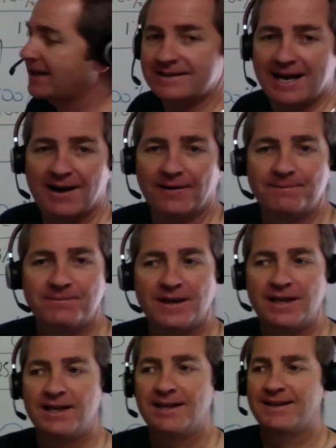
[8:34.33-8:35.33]
that down?
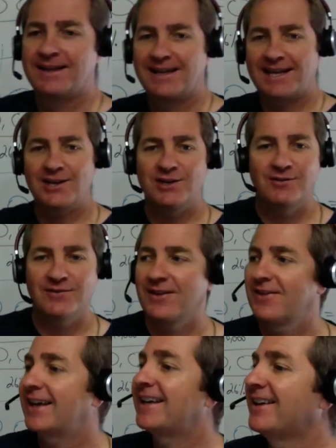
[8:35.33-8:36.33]
Thank you.
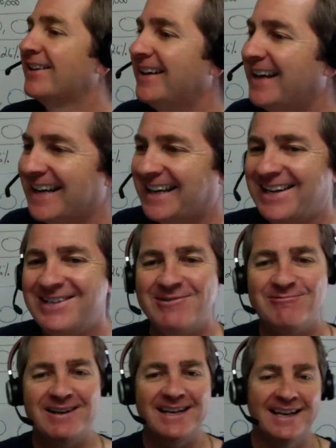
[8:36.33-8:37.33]
Can you